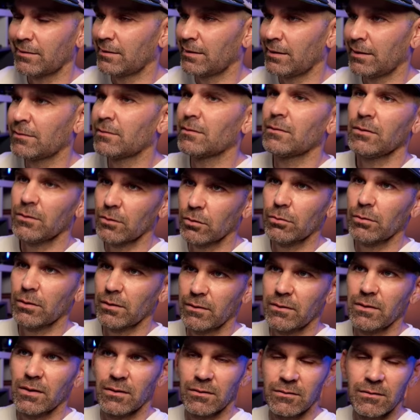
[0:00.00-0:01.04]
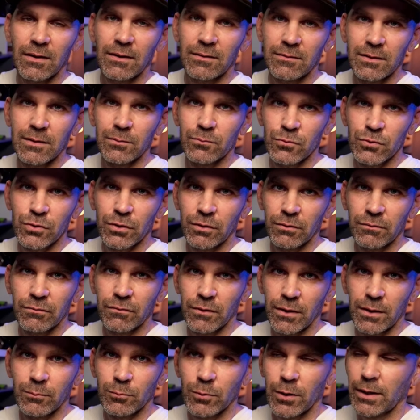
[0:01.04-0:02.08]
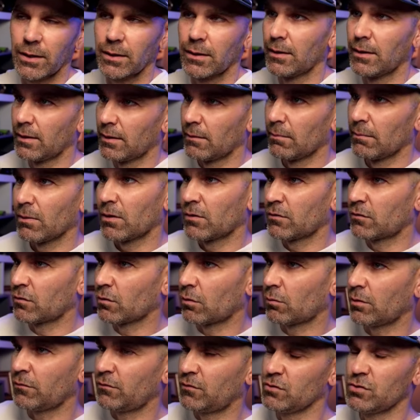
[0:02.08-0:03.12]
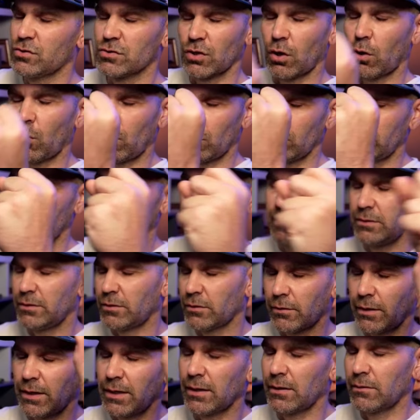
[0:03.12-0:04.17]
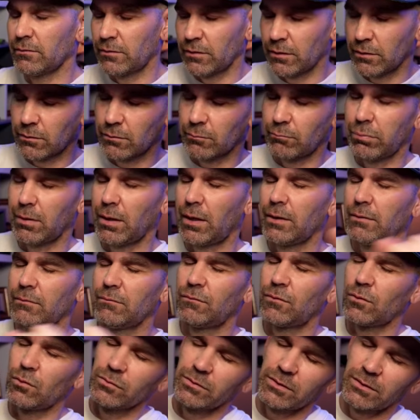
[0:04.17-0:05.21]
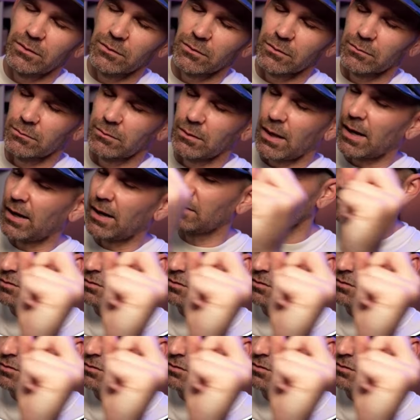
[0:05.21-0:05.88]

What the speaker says: literally the exact same trigger frame, right? So if you're just holding it in your hands, you know, blindfolded or eyes